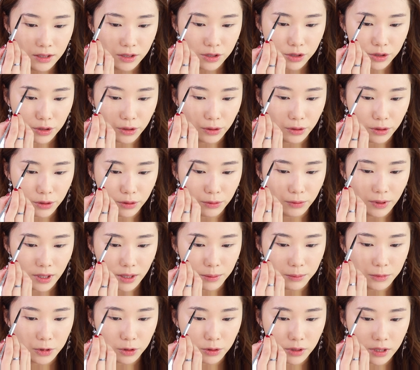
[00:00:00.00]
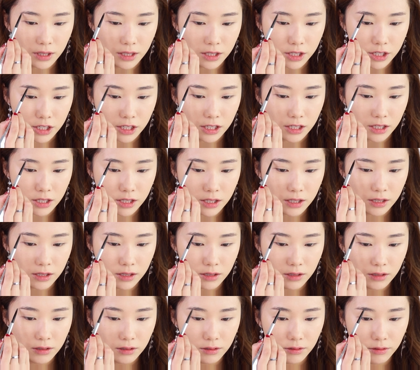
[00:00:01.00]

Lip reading: So what I'm doing is just